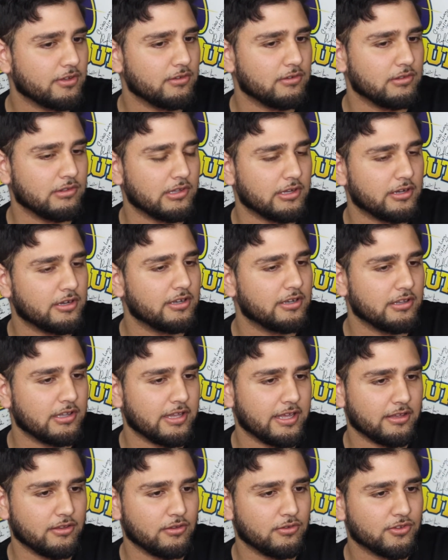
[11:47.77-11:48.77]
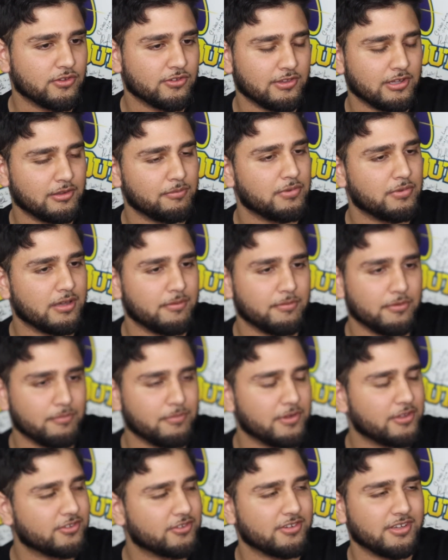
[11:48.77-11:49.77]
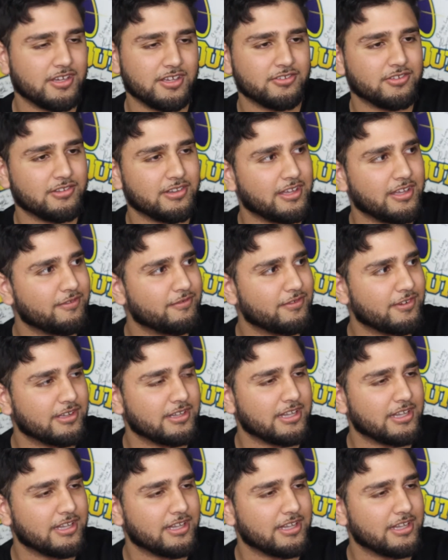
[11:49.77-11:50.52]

You learn, like you slip up, you bust your ass, you're like fuck,